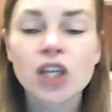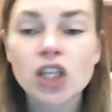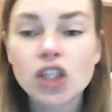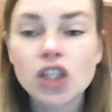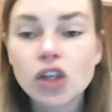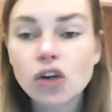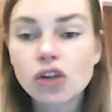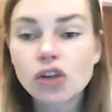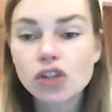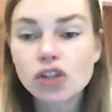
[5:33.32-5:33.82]

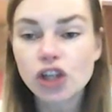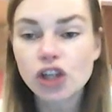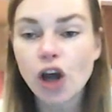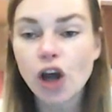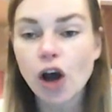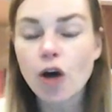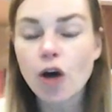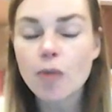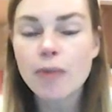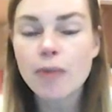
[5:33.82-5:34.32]
Your
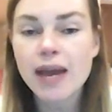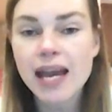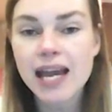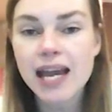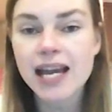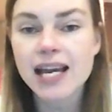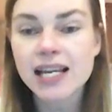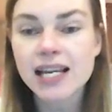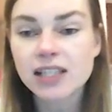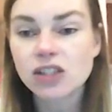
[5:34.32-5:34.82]
job
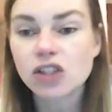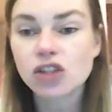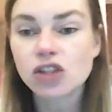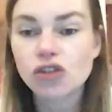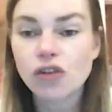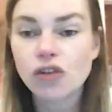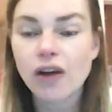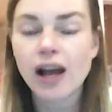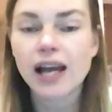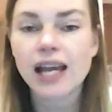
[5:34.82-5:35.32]
is to
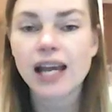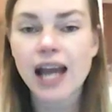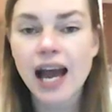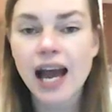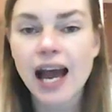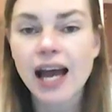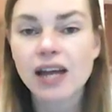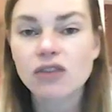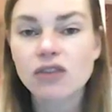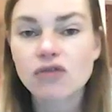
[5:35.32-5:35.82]
try
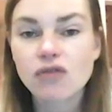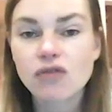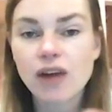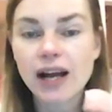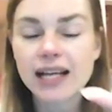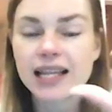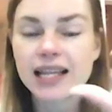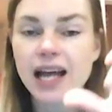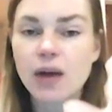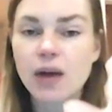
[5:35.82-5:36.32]
and
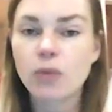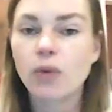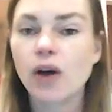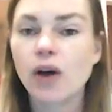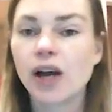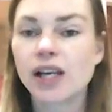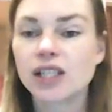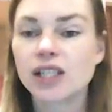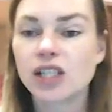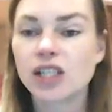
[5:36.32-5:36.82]
write that
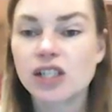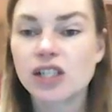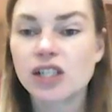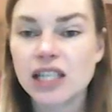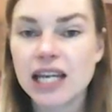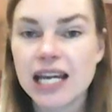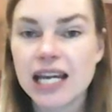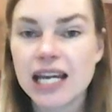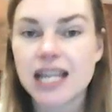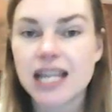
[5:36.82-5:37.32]
word
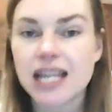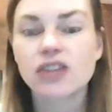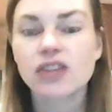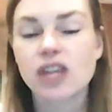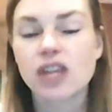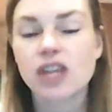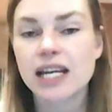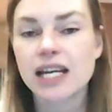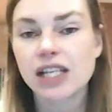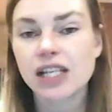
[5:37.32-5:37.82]
underneath. So
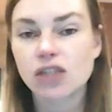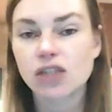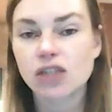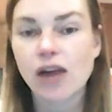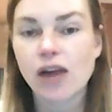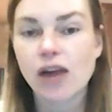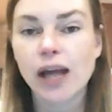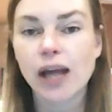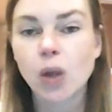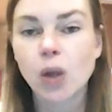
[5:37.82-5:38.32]
you need to
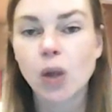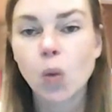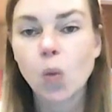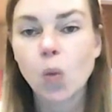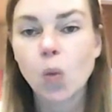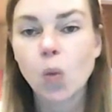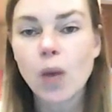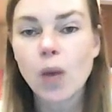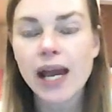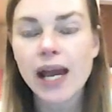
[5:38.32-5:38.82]
write
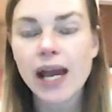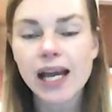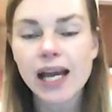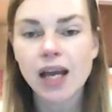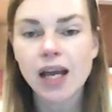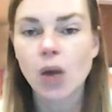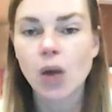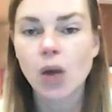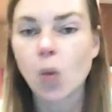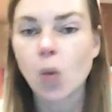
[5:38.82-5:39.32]
wig,
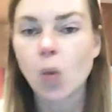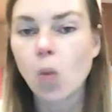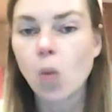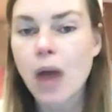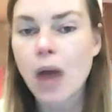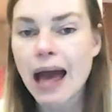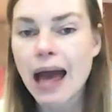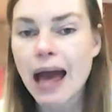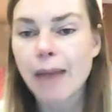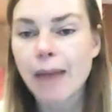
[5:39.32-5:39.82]

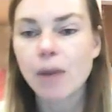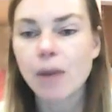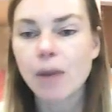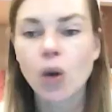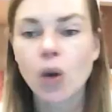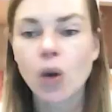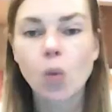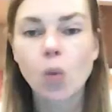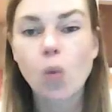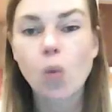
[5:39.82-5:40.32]
web,
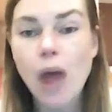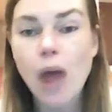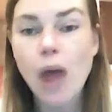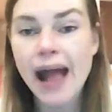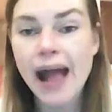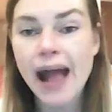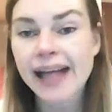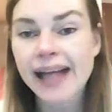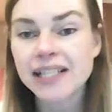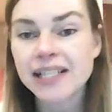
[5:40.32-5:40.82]

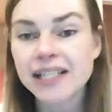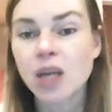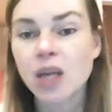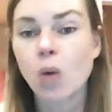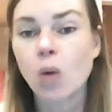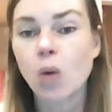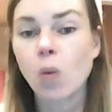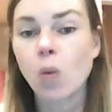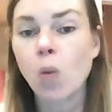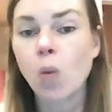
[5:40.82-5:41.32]
wed,
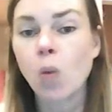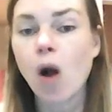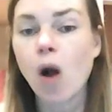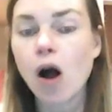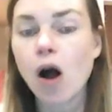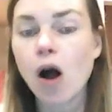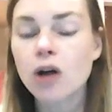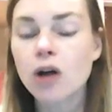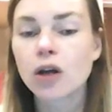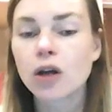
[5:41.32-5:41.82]

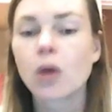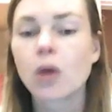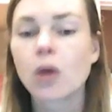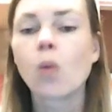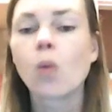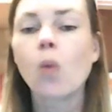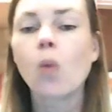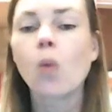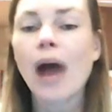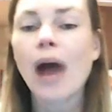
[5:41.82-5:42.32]
walk,
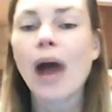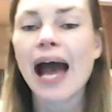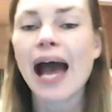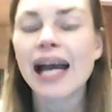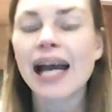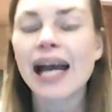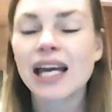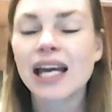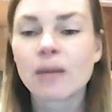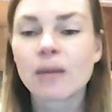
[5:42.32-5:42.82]

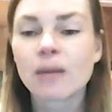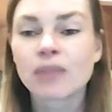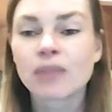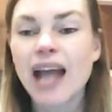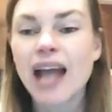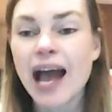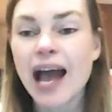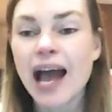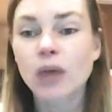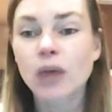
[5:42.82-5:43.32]
wag,
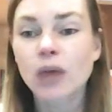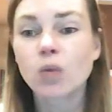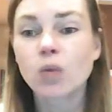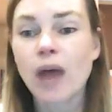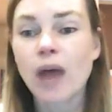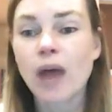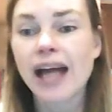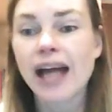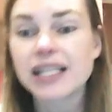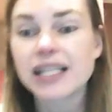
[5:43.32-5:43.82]
and
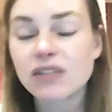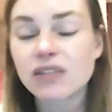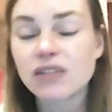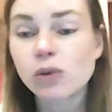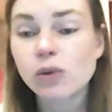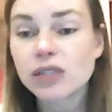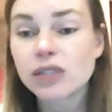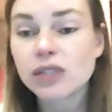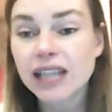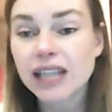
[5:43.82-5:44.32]
wet. If you
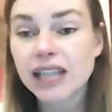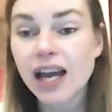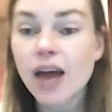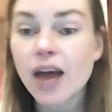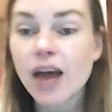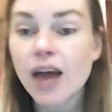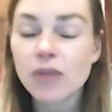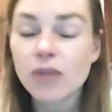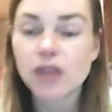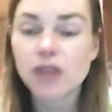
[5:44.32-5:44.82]
want to
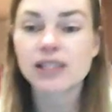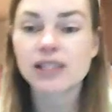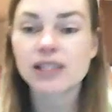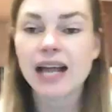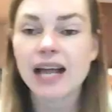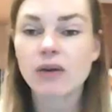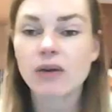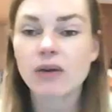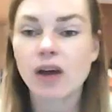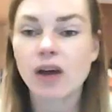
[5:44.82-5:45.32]
get those
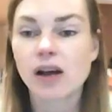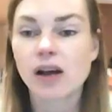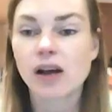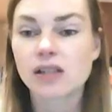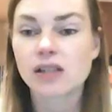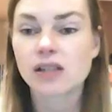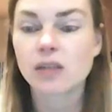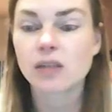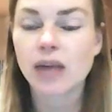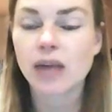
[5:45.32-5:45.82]
sound
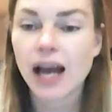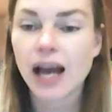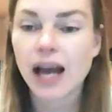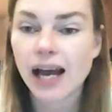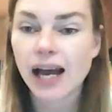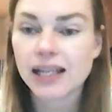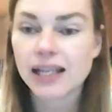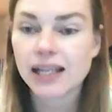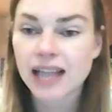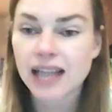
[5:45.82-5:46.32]
cards that we
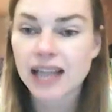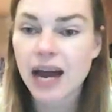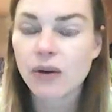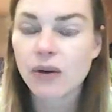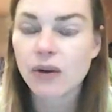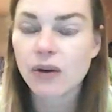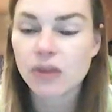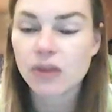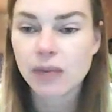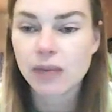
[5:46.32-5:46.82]
had out
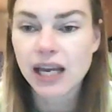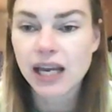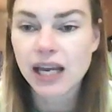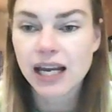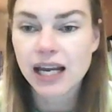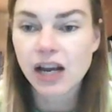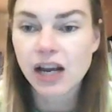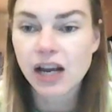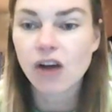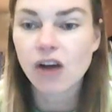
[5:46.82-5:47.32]
at the
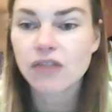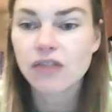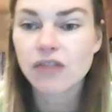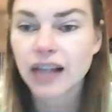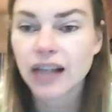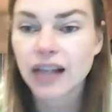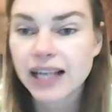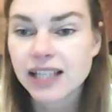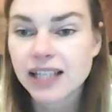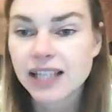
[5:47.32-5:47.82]
beginning of the
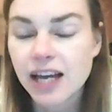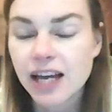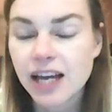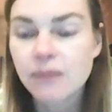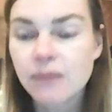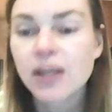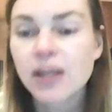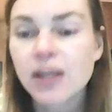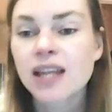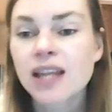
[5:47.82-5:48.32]
lesson,
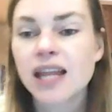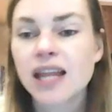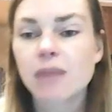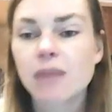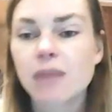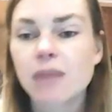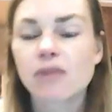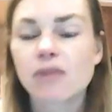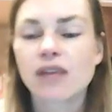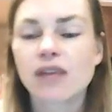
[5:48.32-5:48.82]

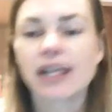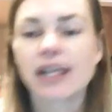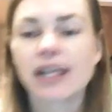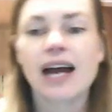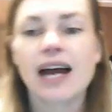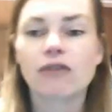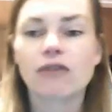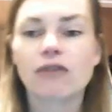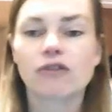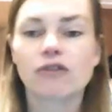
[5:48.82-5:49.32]
they'd be really
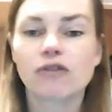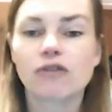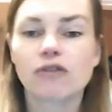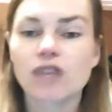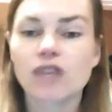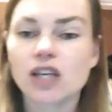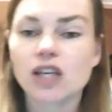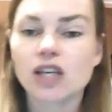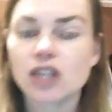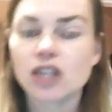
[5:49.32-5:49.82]
helpful for
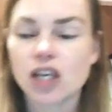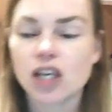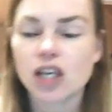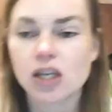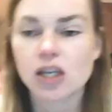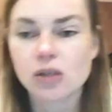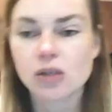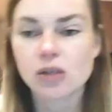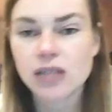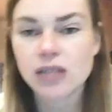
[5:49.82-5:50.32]
you to
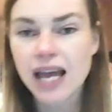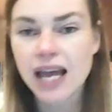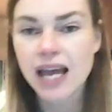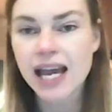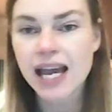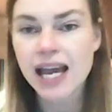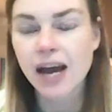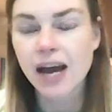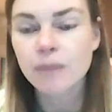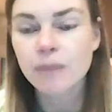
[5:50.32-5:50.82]
use
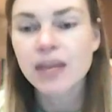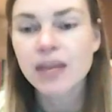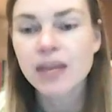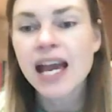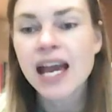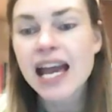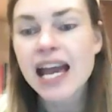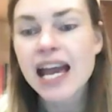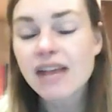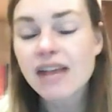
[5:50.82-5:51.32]
here.
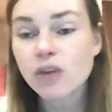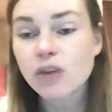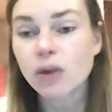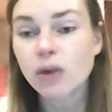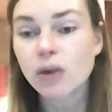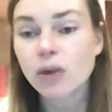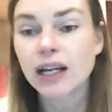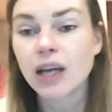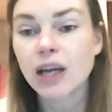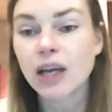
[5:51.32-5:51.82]
If you
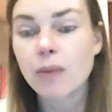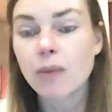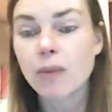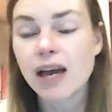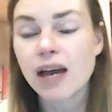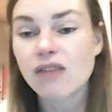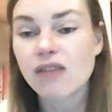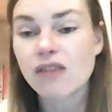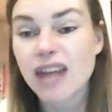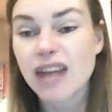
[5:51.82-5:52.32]
want a little
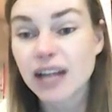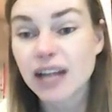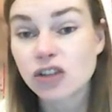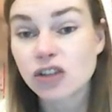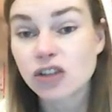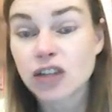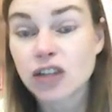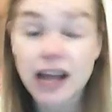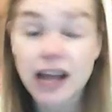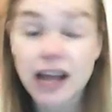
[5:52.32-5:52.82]
bit of an
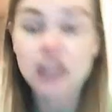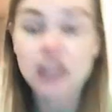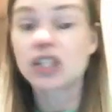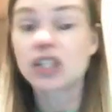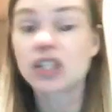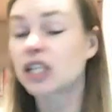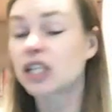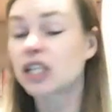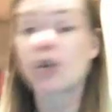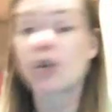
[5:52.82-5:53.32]
extra challenge,
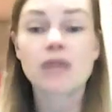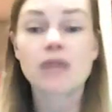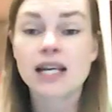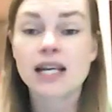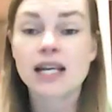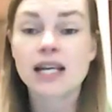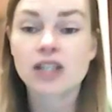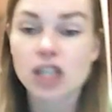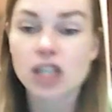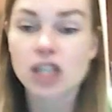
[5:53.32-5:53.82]
so you don't
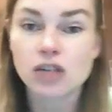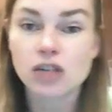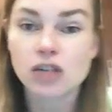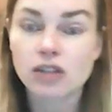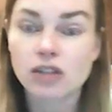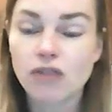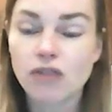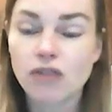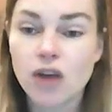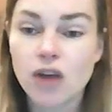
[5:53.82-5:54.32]
need to use
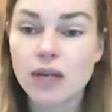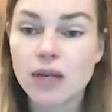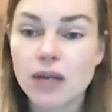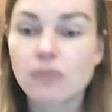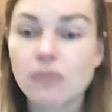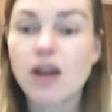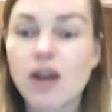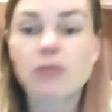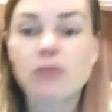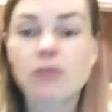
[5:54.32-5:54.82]
the phoneme
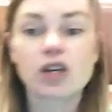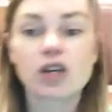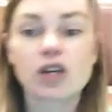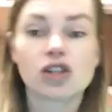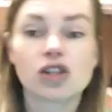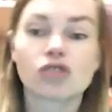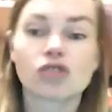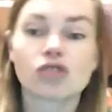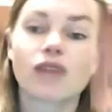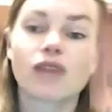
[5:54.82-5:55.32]
frame, you could
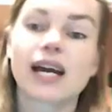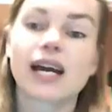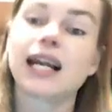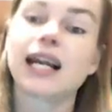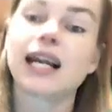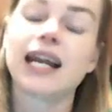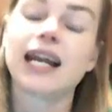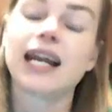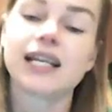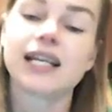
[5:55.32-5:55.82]
just write a
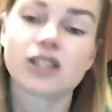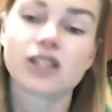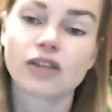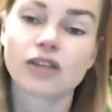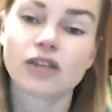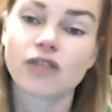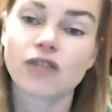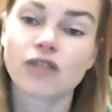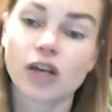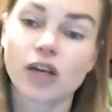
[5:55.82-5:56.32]
list
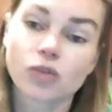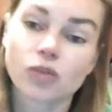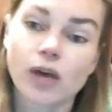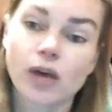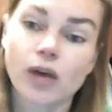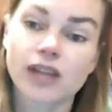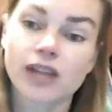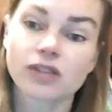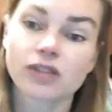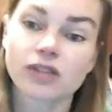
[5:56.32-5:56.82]
of those
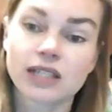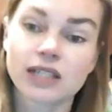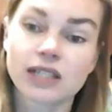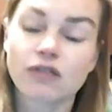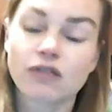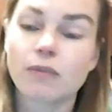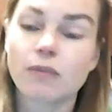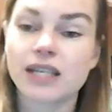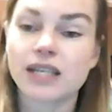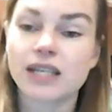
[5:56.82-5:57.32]
words on a
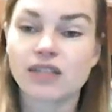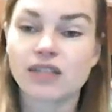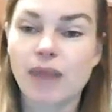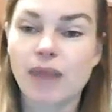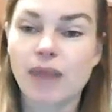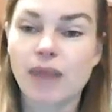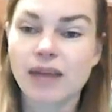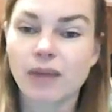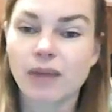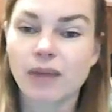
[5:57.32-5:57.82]
different piece of
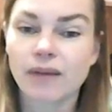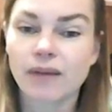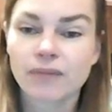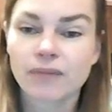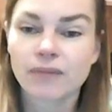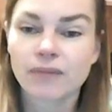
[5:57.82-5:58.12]
paper.